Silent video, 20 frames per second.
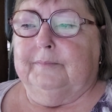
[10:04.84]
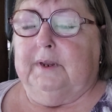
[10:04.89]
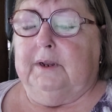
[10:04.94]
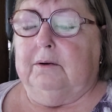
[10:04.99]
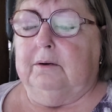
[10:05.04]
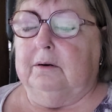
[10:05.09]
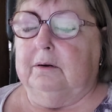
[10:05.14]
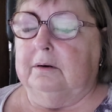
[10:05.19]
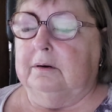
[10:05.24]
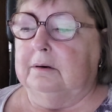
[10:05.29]
I
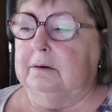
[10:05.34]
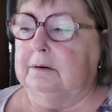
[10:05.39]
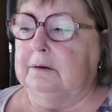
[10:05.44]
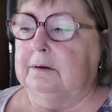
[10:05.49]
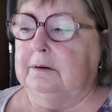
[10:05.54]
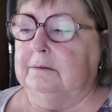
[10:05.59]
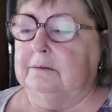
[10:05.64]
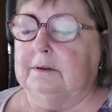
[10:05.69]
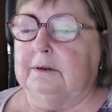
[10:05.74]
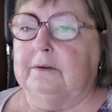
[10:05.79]

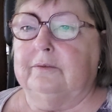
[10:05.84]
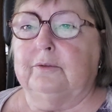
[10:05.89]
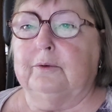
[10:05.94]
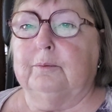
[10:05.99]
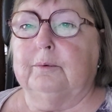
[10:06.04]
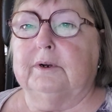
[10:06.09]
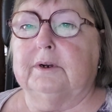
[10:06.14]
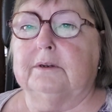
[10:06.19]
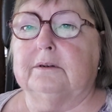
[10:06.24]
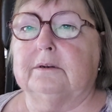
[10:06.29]
can't think of the
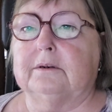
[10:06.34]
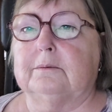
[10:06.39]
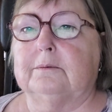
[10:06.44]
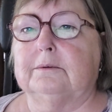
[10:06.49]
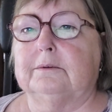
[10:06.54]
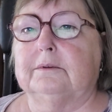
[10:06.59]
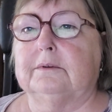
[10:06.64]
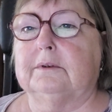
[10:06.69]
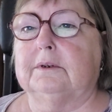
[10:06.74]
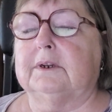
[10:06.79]
words I
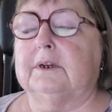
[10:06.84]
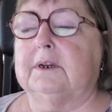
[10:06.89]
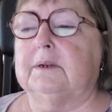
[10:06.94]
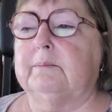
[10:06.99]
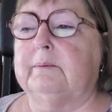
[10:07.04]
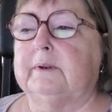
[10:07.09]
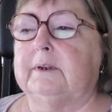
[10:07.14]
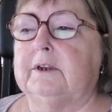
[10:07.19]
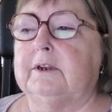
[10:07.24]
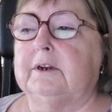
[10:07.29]
want today,
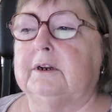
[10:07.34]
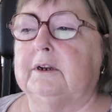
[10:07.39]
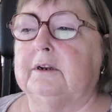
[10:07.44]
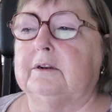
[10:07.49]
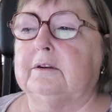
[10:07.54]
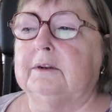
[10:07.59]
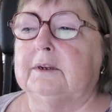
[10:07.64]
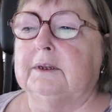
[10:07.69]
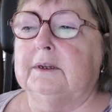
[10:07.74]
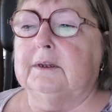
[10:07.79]
but
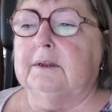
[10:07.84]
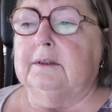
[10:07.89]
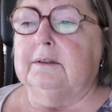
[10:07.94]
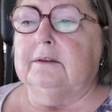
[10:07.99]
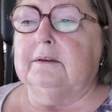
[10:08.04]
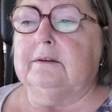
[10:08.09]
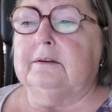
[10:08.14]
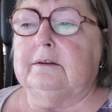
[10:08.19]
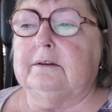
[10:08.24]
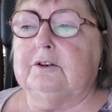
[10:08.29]

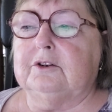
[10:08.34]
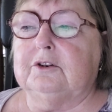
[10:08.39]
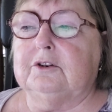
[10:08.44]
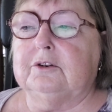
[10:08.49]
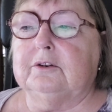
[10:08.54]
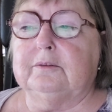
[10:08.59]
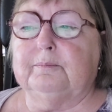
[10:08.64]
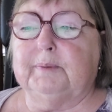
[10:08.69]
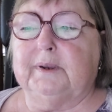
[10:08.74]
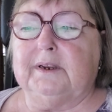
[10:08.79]
this
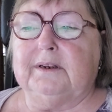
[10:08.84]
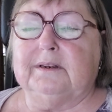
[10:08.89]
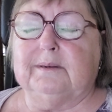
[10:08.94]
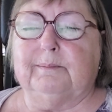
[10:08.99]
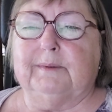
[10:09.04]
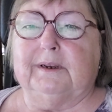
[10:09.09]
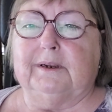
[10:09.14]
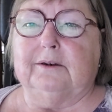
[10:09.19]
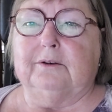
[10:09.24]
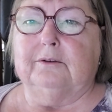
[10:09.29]
is
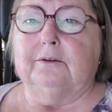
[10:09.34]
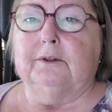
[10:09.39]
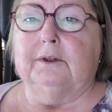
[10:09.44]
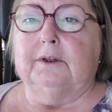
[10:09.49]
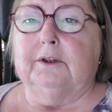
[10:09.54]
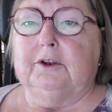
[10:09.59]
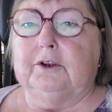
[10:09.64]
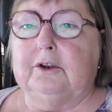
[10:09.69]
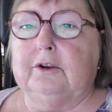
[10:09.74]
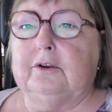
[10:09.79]
piecemeal.
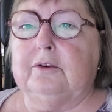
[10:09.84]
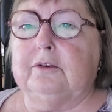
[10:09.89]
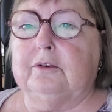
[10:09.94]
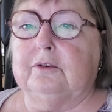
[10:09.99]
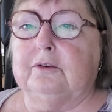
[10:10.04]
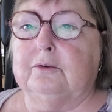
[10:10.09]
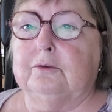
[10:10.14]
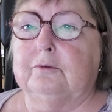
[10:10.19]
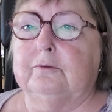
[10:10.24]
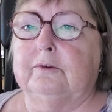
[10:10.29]
Use a
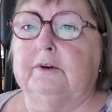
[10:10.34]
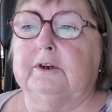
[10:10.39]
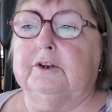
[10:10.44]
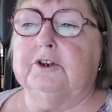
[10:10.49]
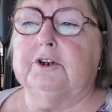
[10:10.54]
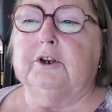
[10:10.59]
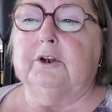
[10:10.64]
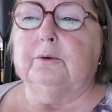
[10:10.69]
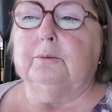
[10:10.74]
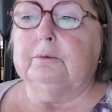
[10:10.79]
short
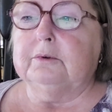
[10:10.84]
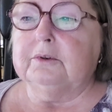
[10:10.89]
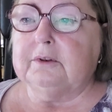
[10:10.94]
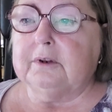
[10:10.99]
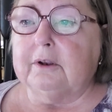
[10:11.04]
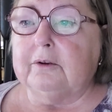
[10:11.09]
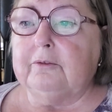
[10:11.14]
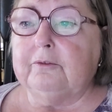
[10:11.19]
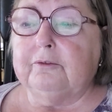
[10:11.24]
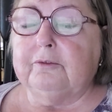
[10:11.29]
flush. Well,
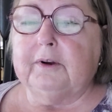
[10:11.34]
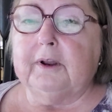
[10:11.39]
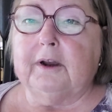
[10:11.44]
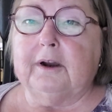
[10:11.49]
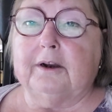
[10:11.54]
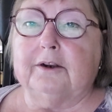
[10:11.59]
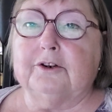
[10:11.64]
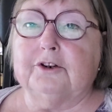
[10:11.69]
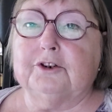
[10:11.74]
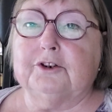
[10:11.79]
don't
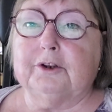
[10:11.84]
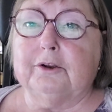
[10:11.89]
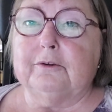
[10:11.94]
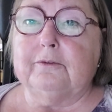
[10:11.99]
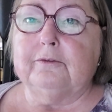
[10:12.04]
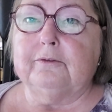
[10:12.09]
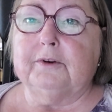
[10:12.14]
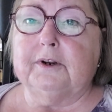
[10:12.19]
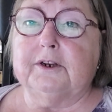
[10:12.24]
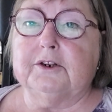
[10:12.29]
flush.
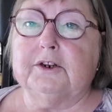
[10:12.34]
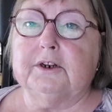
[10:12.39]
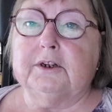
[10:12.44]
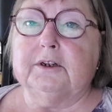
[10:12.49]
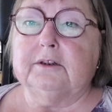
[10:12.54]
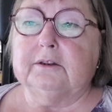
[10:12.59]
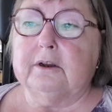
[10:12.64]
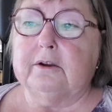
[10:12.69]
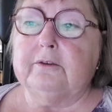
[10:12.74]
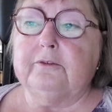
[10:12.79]
Don't flush.
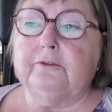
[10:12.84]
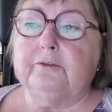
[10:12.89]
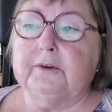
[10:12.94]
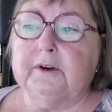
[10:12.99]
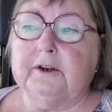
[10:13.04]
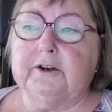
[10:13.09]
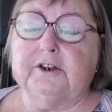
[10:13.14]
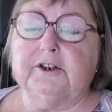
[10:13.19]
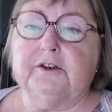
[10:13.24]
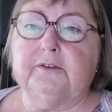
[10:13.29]
Don't
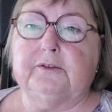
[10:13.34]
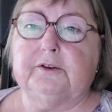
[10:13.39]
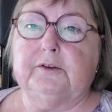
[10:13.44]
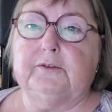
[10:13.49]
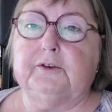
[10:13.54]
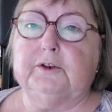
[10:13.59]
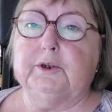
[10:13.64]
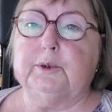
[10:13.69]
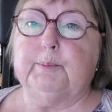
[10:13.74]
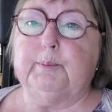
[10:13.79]
flush if
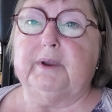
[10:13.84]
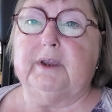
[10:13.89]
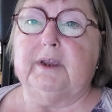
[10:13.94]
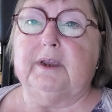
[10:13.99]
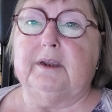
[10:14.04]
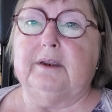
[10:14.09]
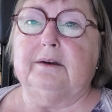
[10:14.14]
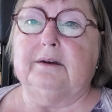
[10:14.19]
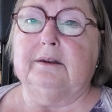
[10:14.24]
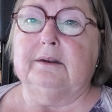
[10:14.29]
you've just
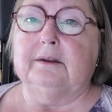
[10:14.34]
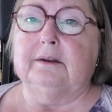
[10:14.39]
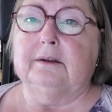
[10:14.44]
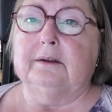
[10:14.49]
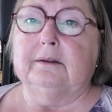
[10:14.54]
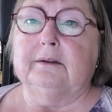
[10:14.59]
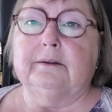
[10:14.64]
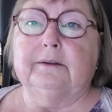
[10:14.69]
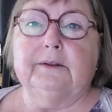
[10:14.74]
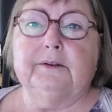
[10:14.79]
peed.
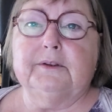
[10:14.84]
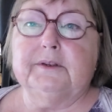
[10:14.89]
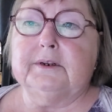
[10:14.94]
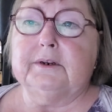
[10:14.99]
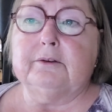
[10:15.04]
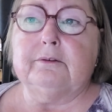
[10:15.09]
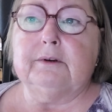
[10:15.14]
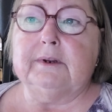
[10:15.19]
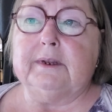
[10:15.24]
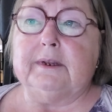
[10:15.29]
There's
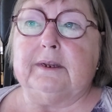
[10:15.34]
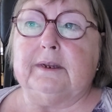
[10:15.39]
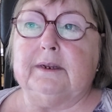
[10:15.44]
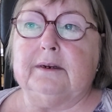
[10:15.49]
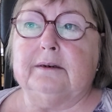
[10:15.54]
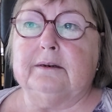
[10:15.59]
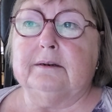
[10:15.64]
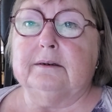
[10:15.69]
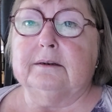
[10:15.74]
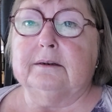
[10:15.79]
no
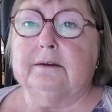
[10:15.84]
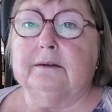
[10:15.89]
need.